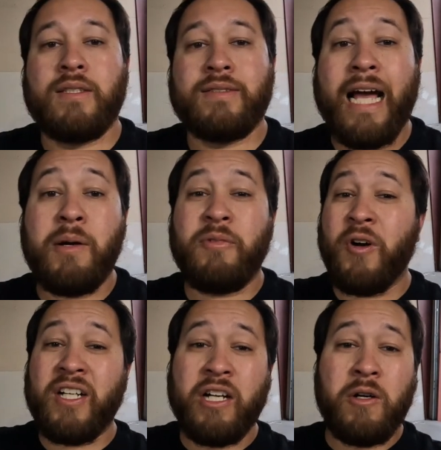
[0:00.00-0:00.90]
Now,
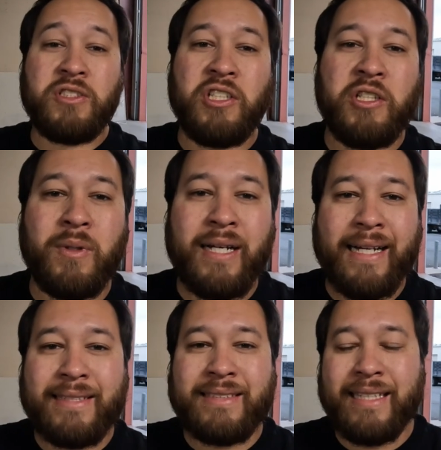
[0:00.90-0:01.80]
before I go and show you what I
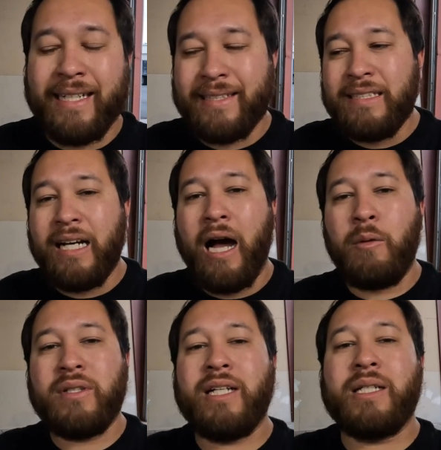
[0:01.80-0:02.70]
got today, I
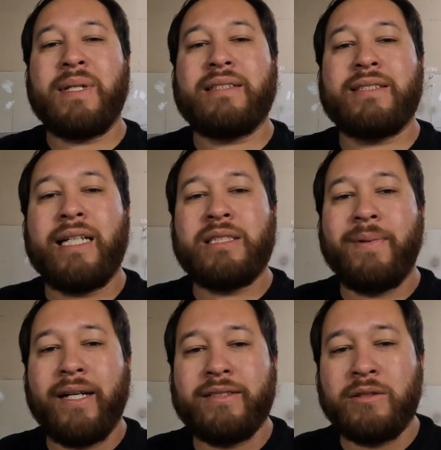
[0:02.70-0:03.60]
wanna talk about today's
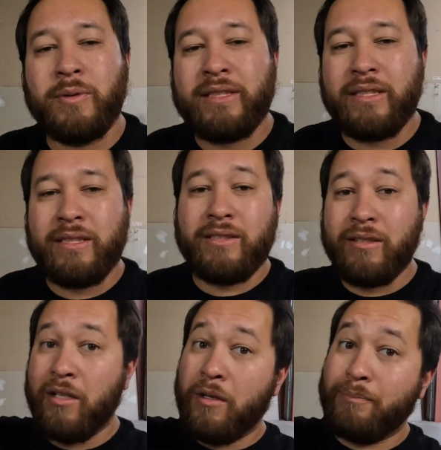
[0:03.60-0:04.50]
sponsor, which is
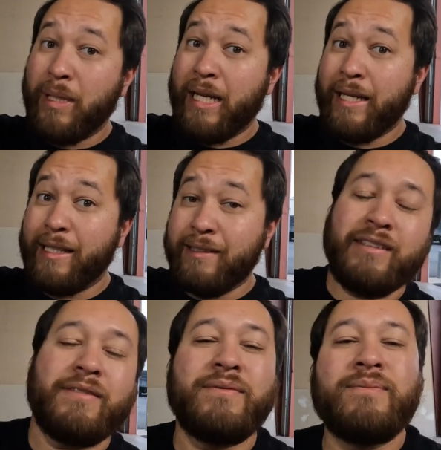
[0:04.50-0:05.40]
me.
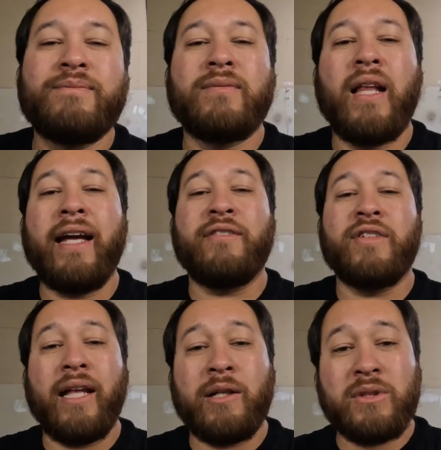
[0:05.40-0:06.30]
Hey, if
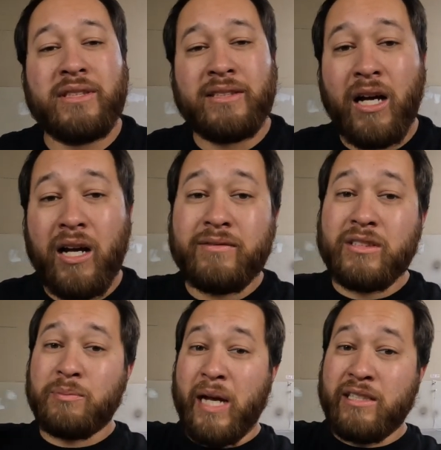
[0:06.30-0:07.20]
you like what you saw,
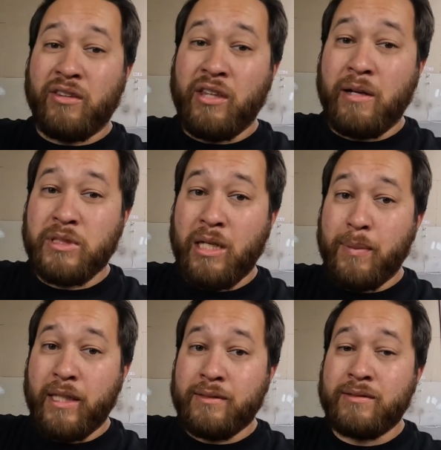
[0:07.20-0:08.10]
smash the thumbs up
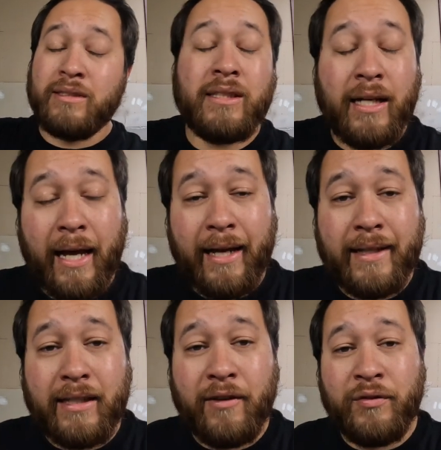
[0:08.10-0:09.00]
button.
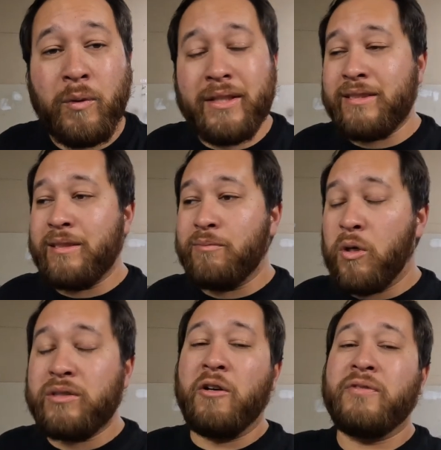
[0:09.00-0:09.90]
And if you want to see
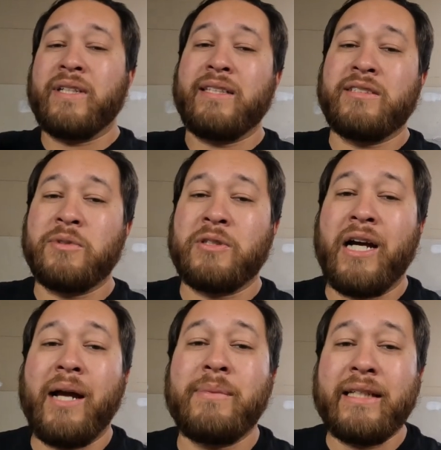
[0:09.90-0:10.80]
more, don't forget to
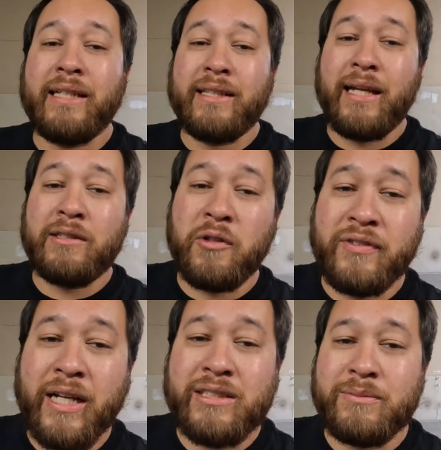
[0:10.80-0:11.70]
subscribe and hit that
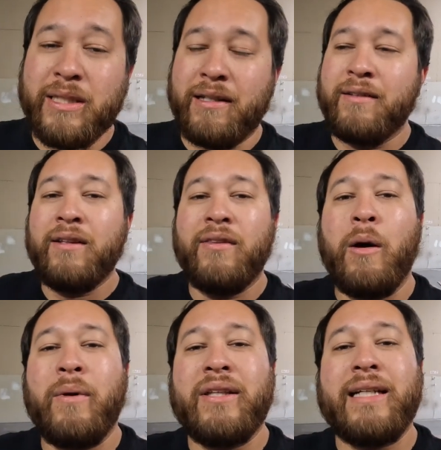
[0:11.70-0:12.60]
notification bell.
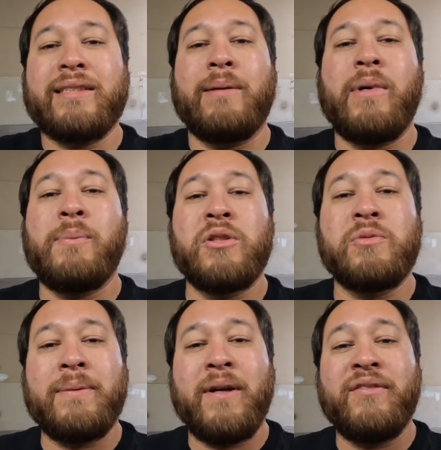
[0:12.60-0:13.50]
That way the next time I post
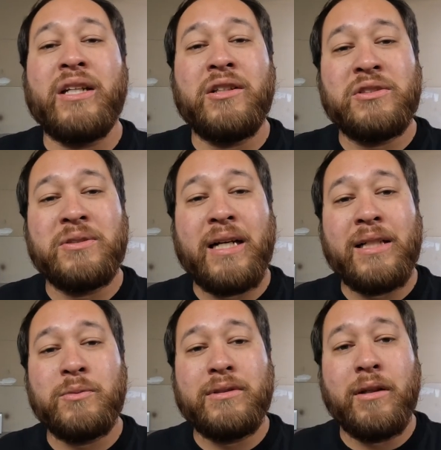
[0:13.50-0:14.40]
one of my videos, you
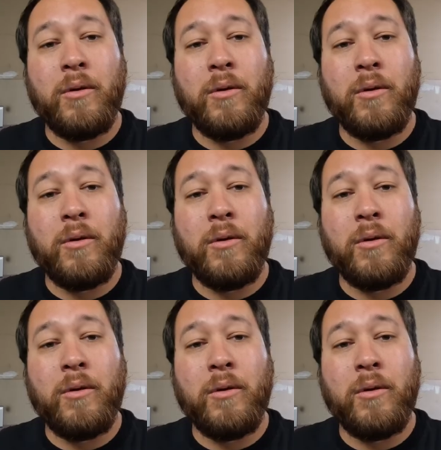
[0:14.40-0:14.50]
guys will know.